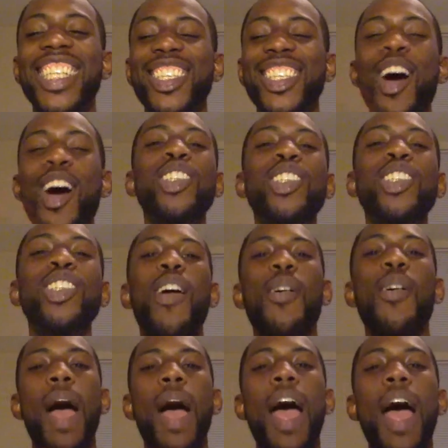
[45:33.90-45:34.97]
is Coach Dre
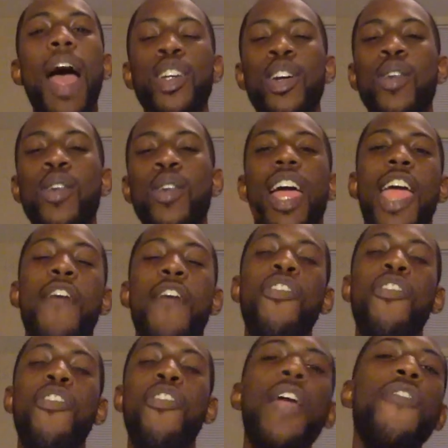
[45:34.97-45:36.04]
reminding you, if
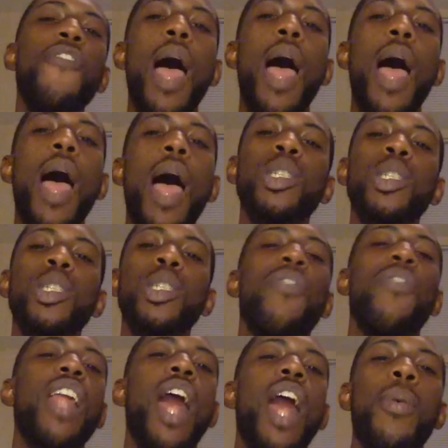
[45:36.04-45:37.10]
you think phenomenal, speak
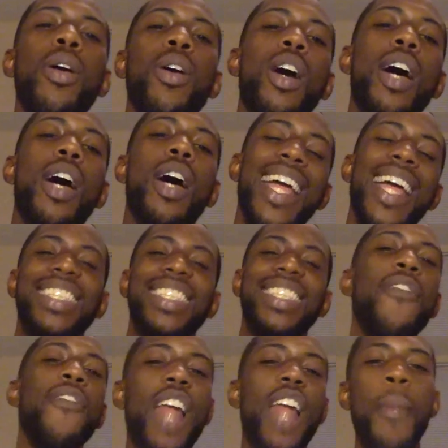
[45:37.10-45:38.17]
phenomenal, and take
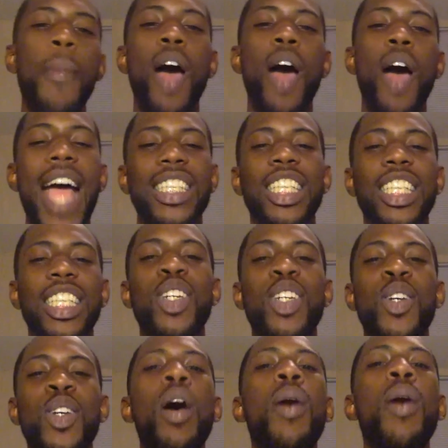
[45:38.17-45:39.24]
phenomenal action, you
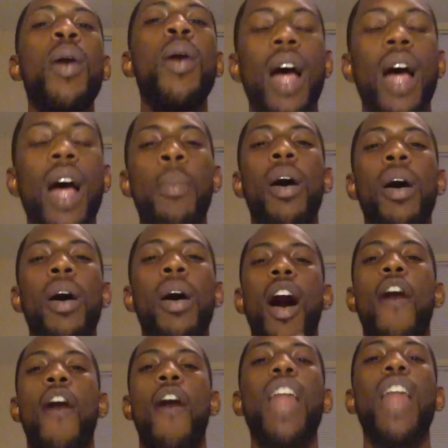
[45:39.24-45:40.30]
will become
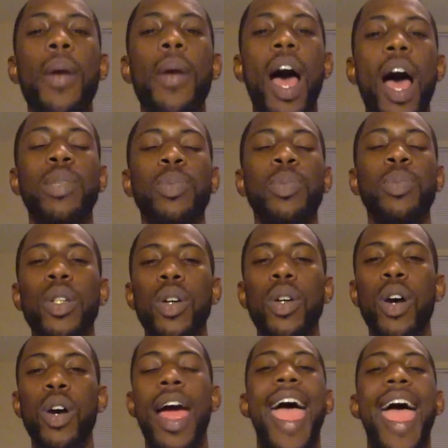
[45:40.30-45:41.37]
a phenomenal
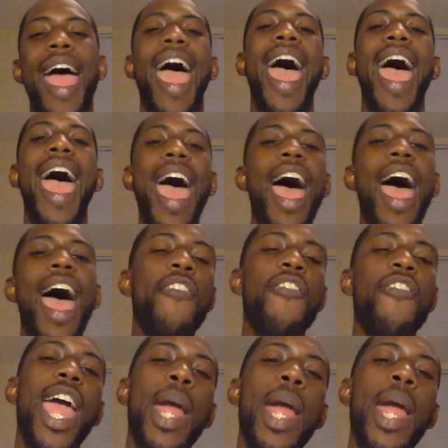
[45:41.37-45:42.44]
entrepreneur. Have
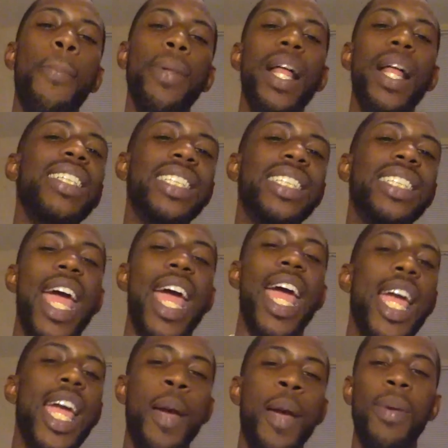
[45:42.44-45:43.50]
a blessed
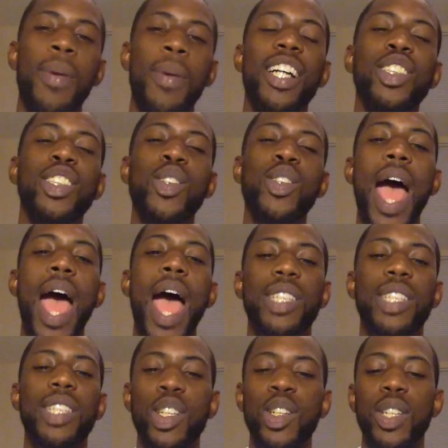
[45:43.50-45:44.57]
day because you
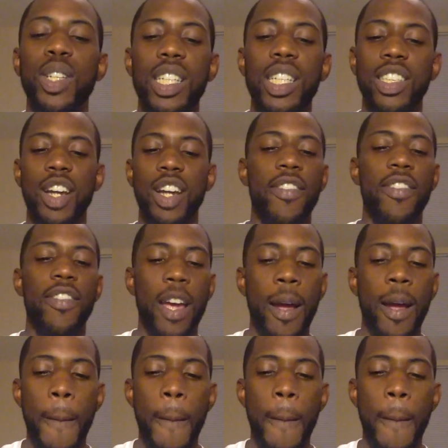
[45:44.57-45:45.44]
absolutely deserve it.